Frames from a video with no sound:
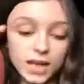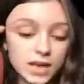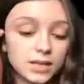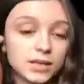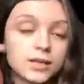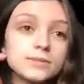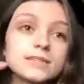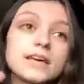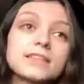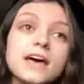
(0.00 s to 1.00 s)
And it
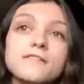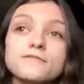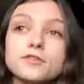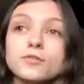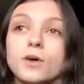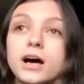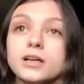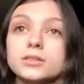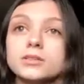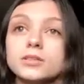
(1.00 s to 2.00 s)
was like that for a
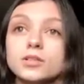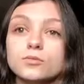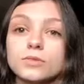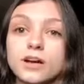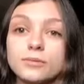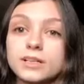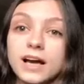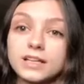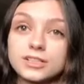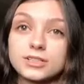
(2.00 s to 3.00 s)
while, where I would
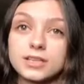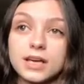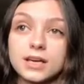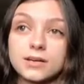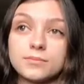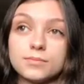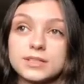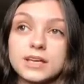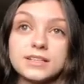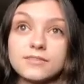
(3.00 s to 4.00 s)
kind of just, like,
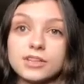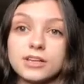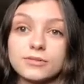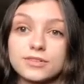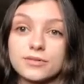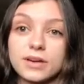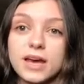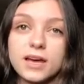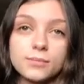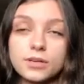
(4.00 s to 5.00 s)
pretend everything was
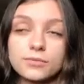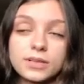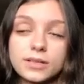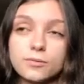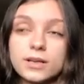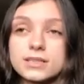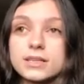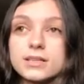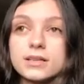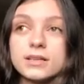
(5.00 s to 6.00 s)
okay, but it really
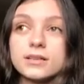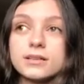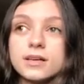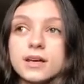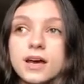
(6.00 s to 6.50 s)
wasn't, and